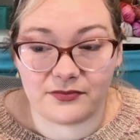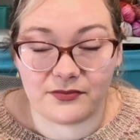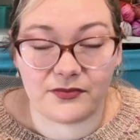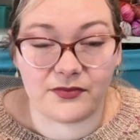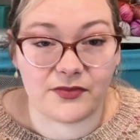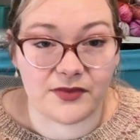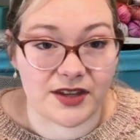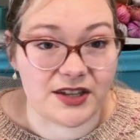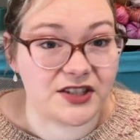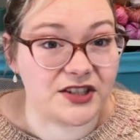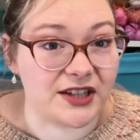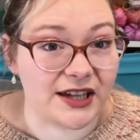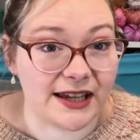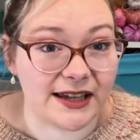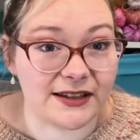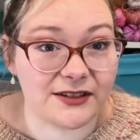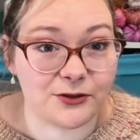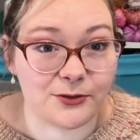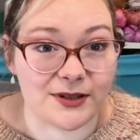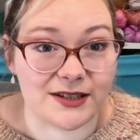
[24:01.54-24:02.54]
this year,
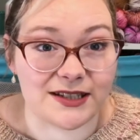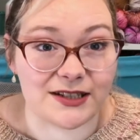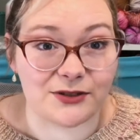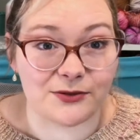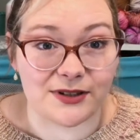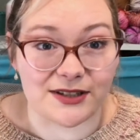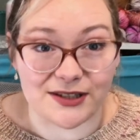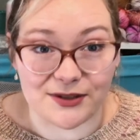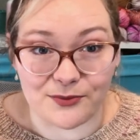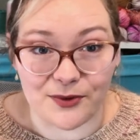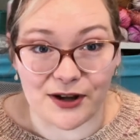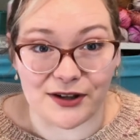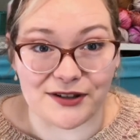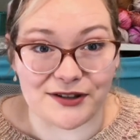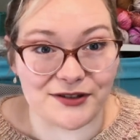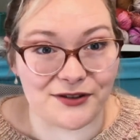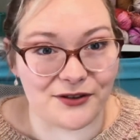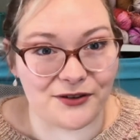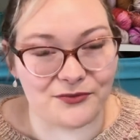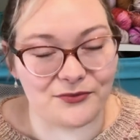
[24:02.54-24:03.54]
2021,
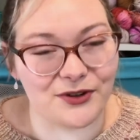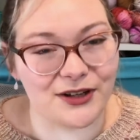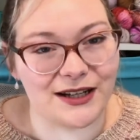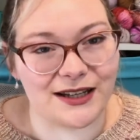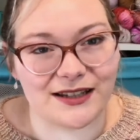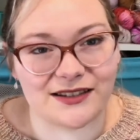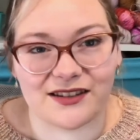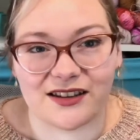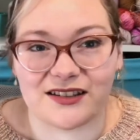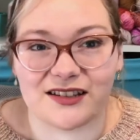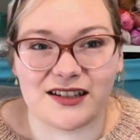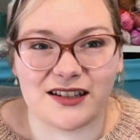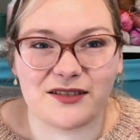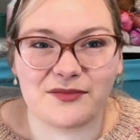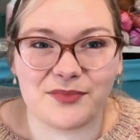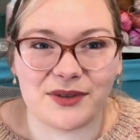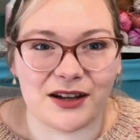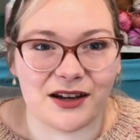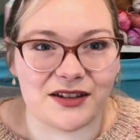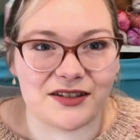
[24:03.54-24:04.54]
so I'm really excited. It'd be
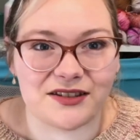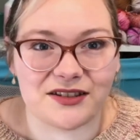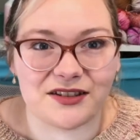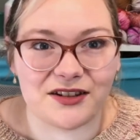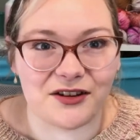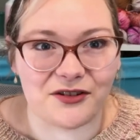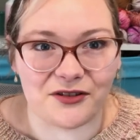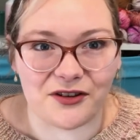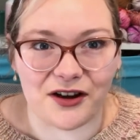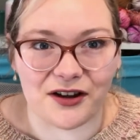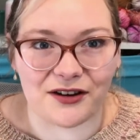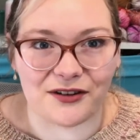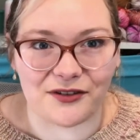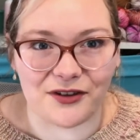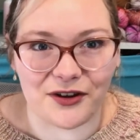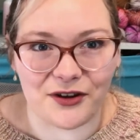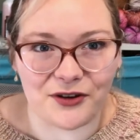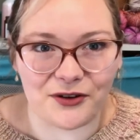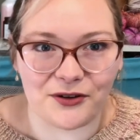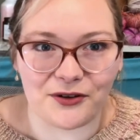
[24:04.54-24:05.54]
nice to know kind of
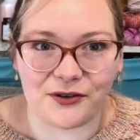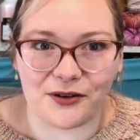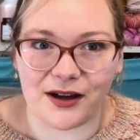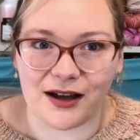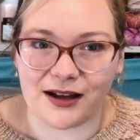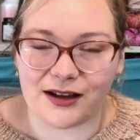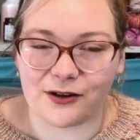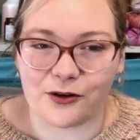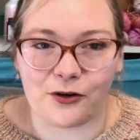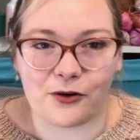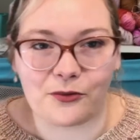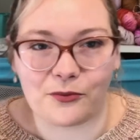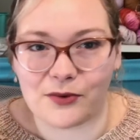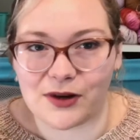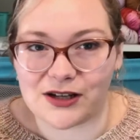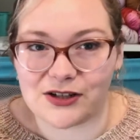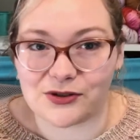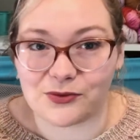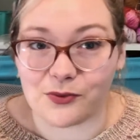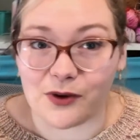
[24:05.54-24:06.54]
who got
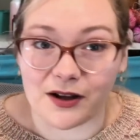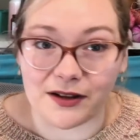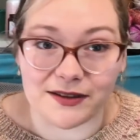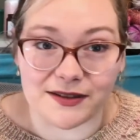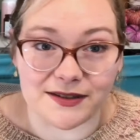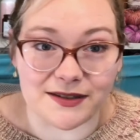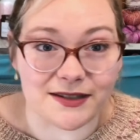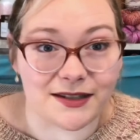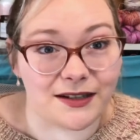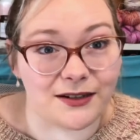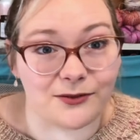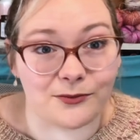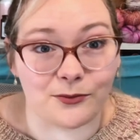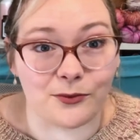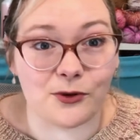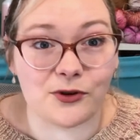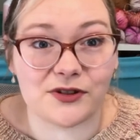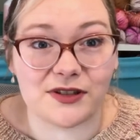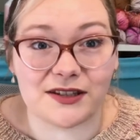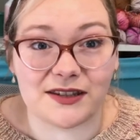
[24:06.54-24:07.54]
which ones and
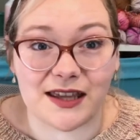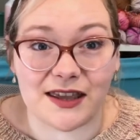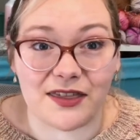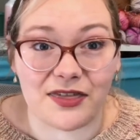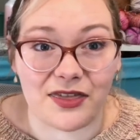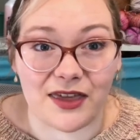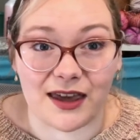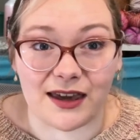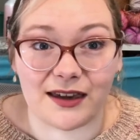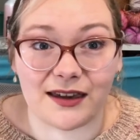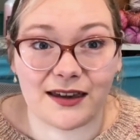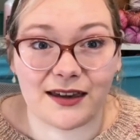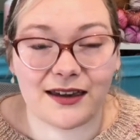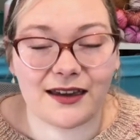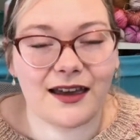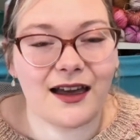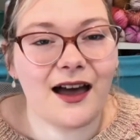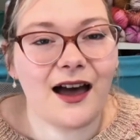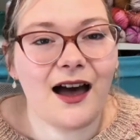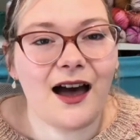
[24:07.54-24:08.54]
what they think.
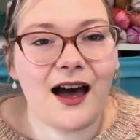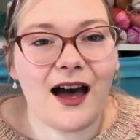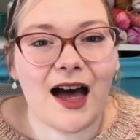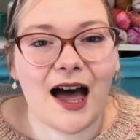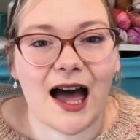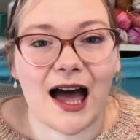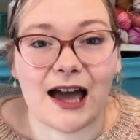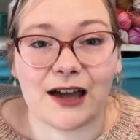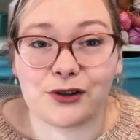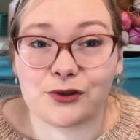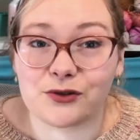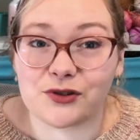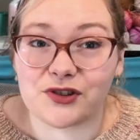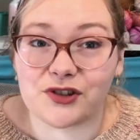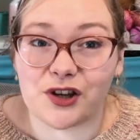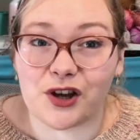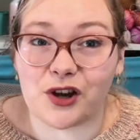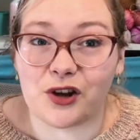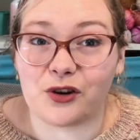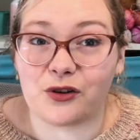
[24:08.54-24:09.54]
And
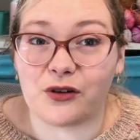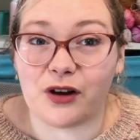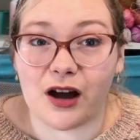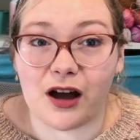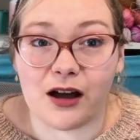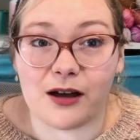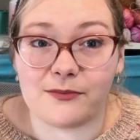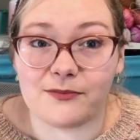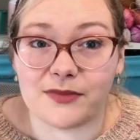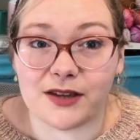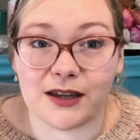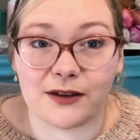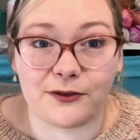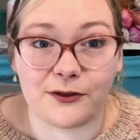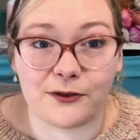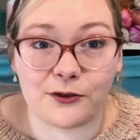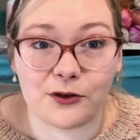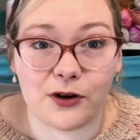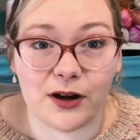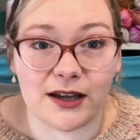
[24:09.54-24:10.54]
also, if you've
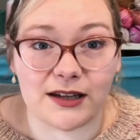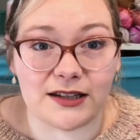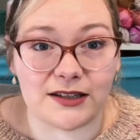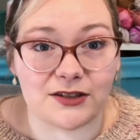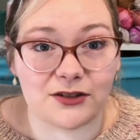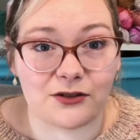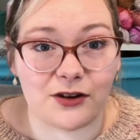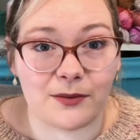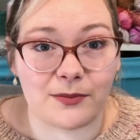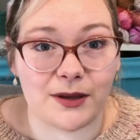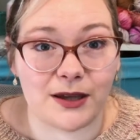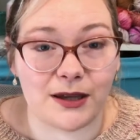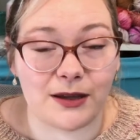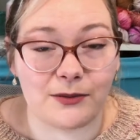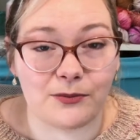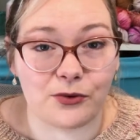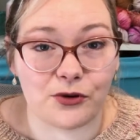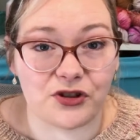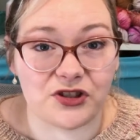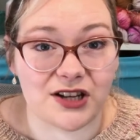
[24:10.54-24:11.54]
got any scrappy
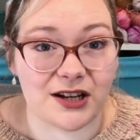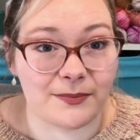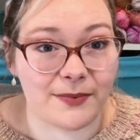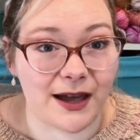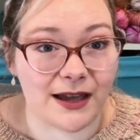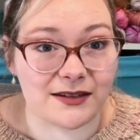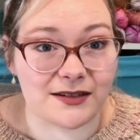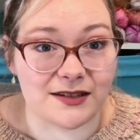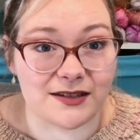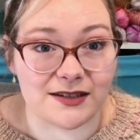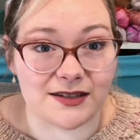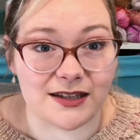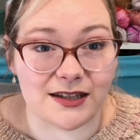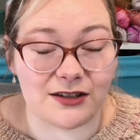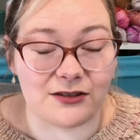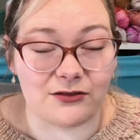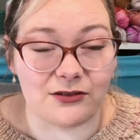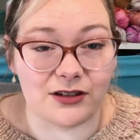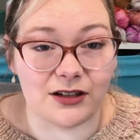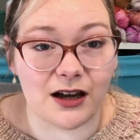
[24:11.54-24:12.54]
project patterns that you
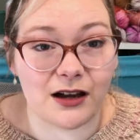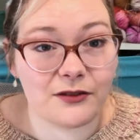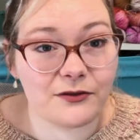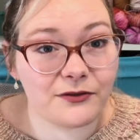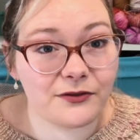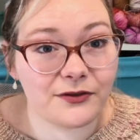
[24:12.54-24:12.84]
love,